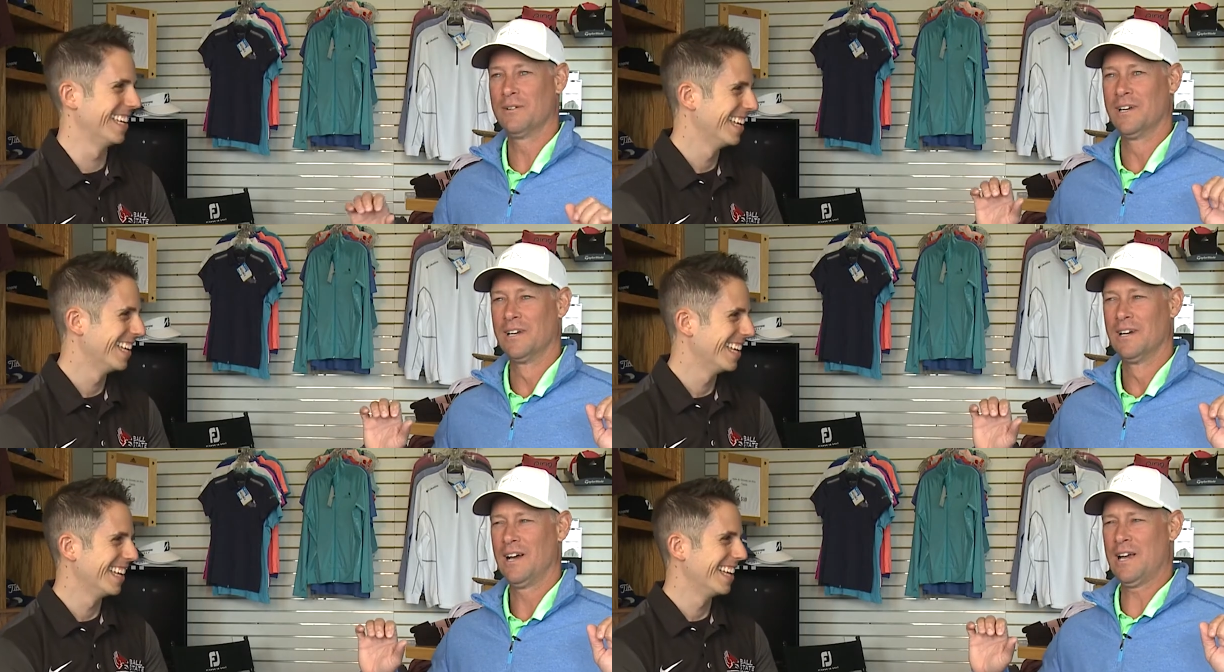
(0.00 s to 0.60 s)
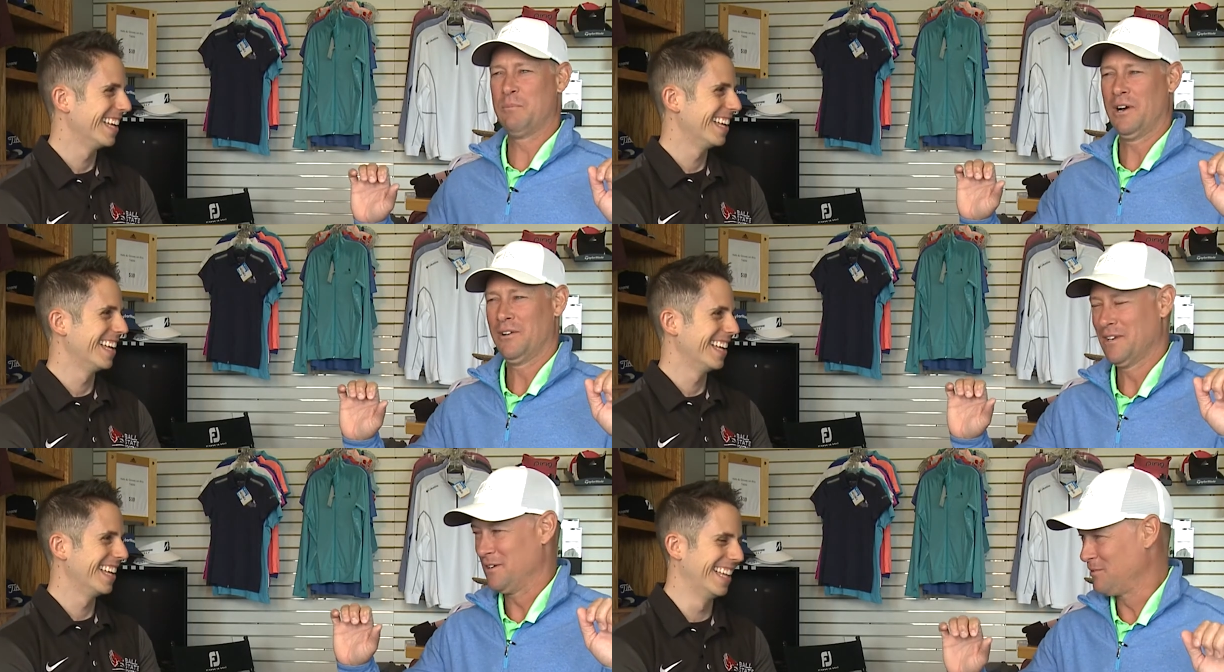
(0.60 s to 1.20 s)
Speaker 1: I'm like, I could
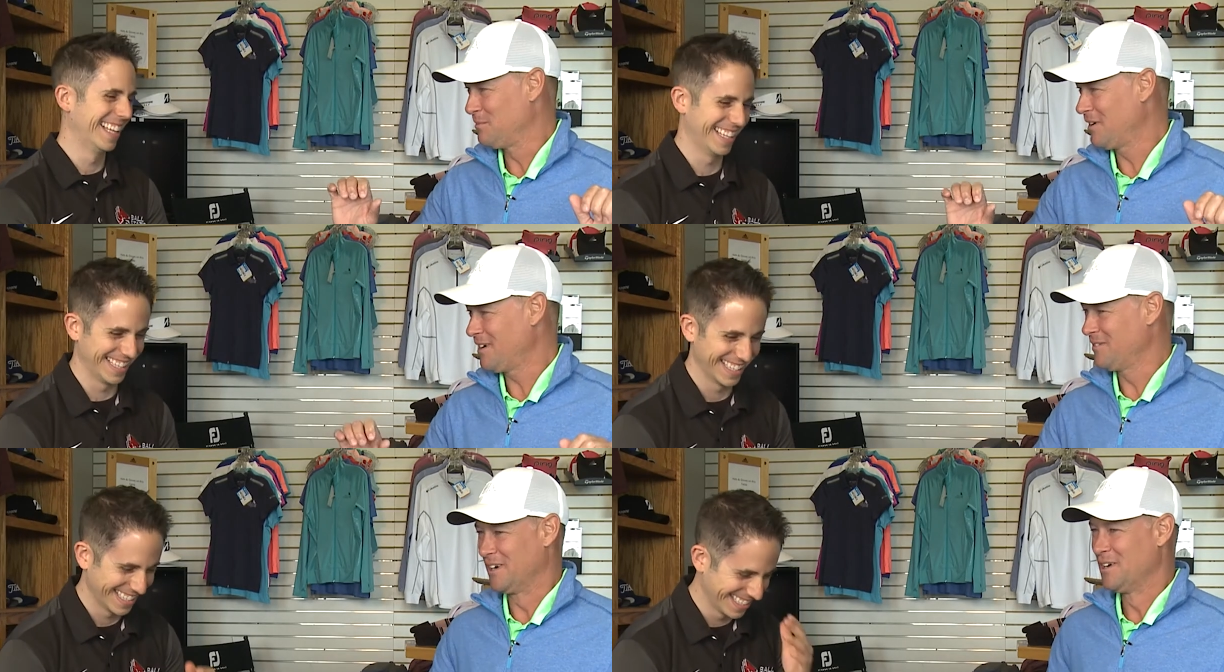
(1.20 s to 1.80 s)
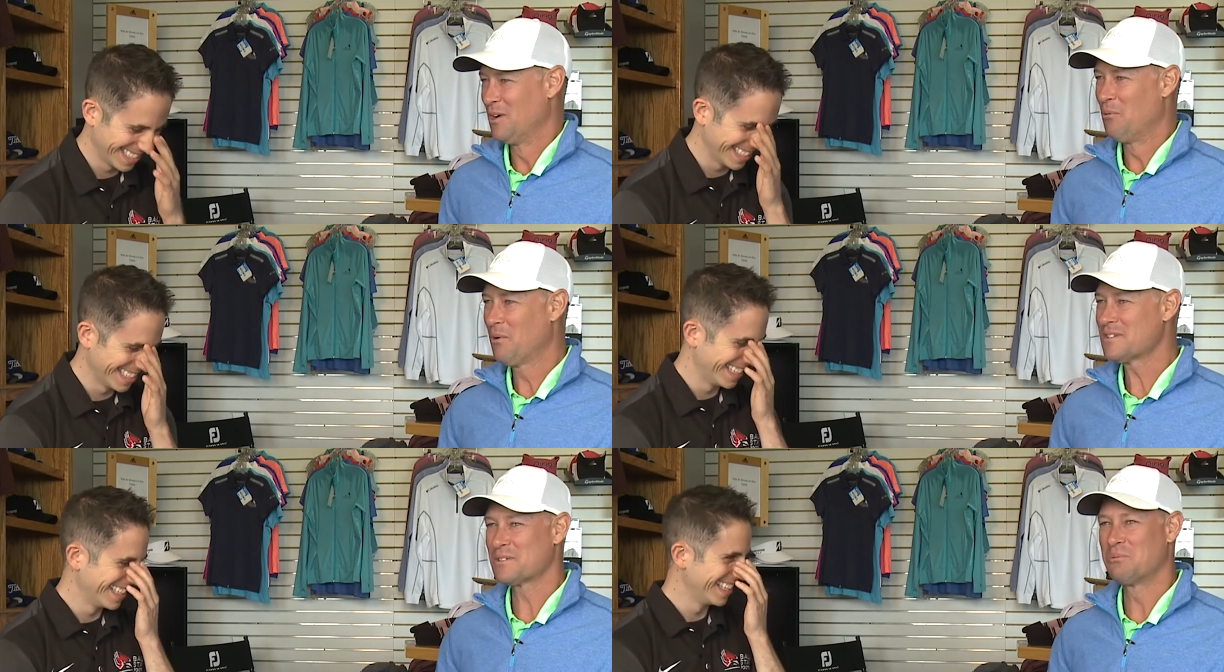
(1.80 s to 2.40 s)
barely get it off the bar. I'm like,
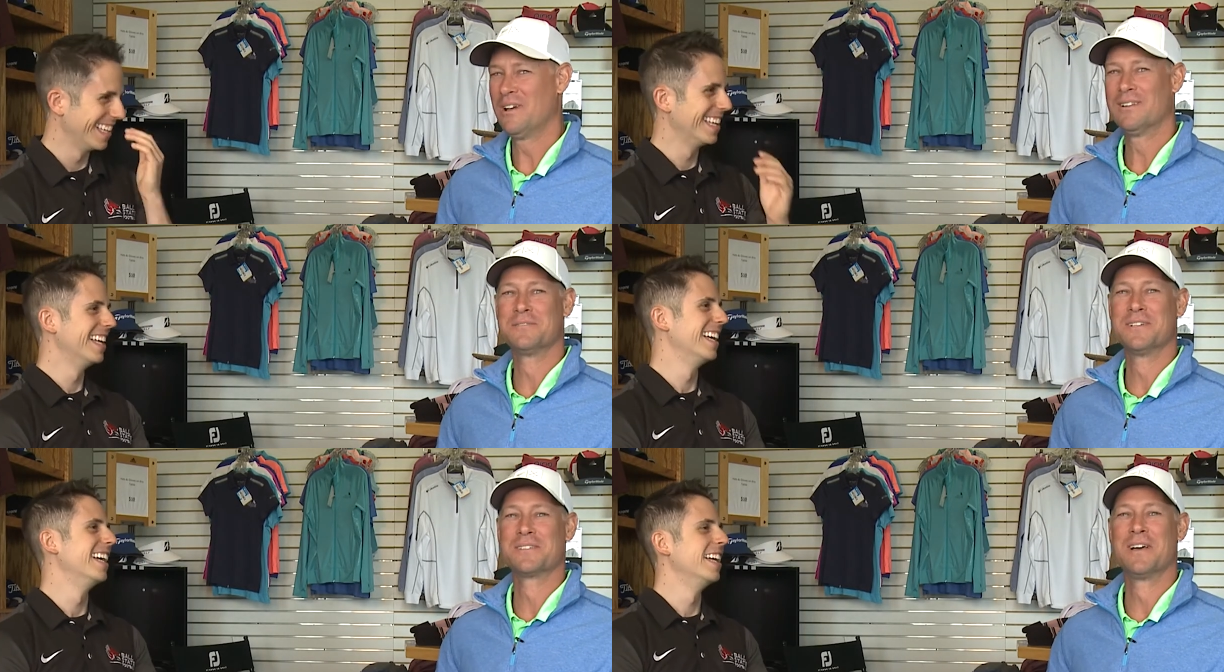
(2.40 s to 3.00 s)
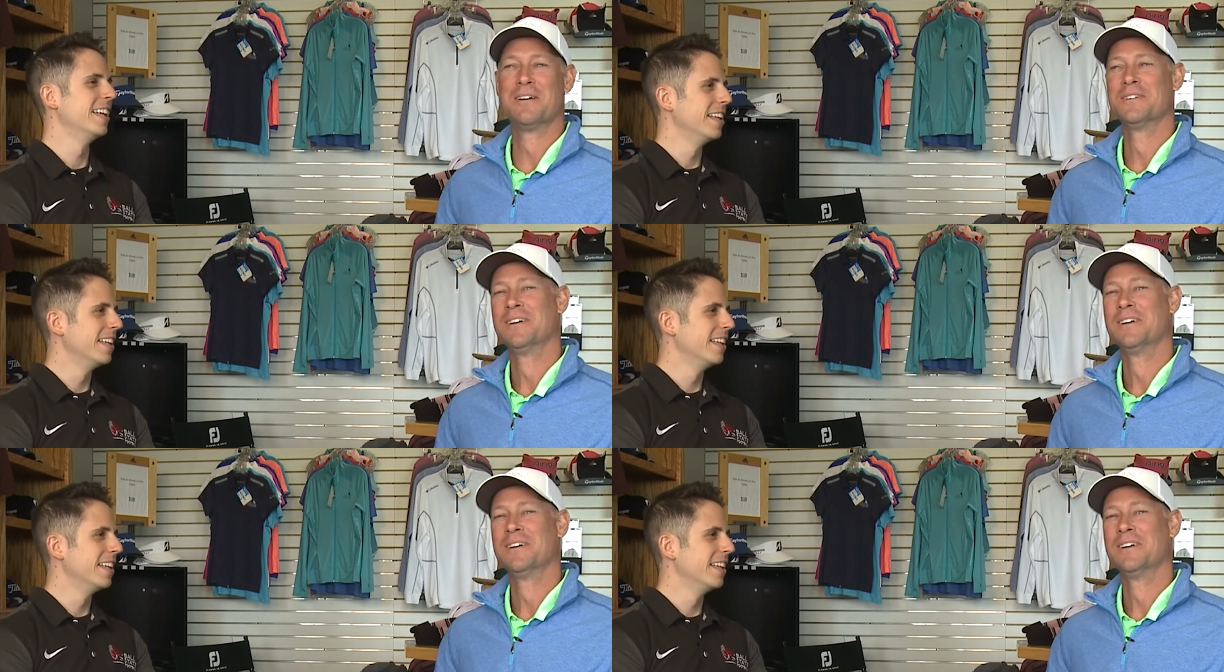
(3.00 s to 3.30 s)
what is this weightlifting stuff?